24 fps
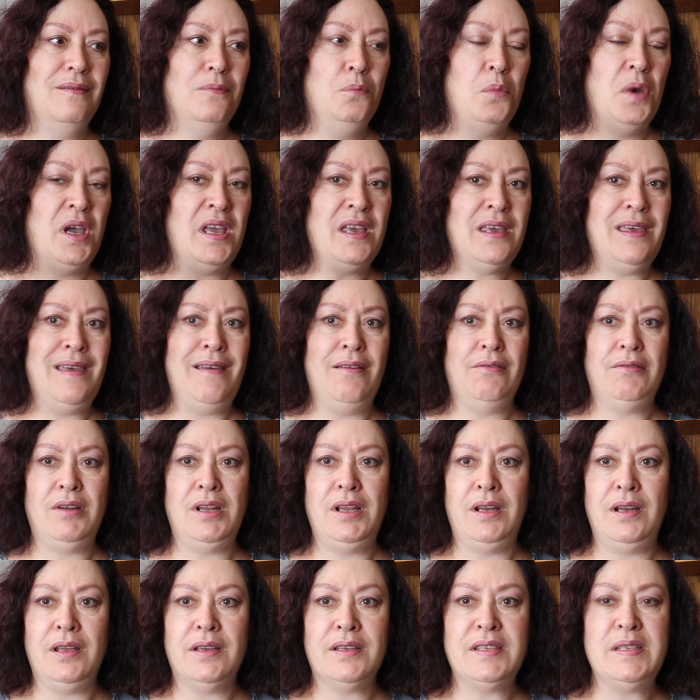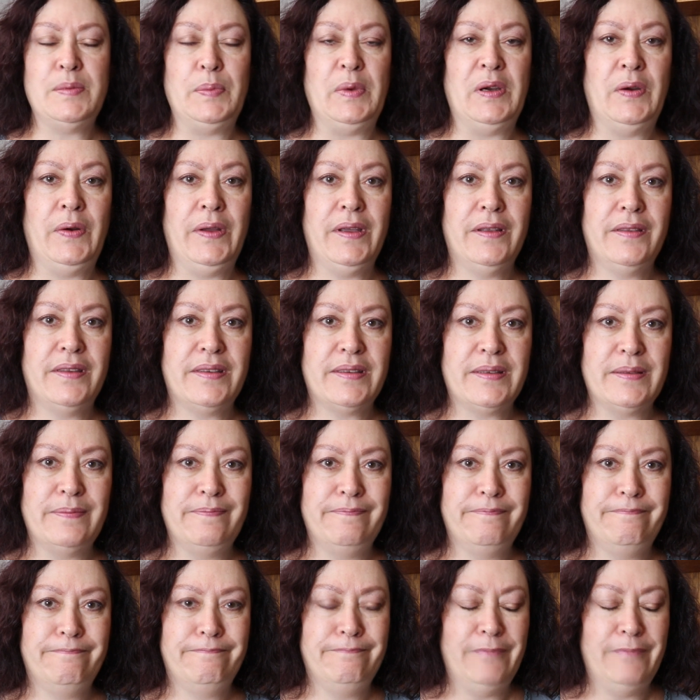my accounting experience.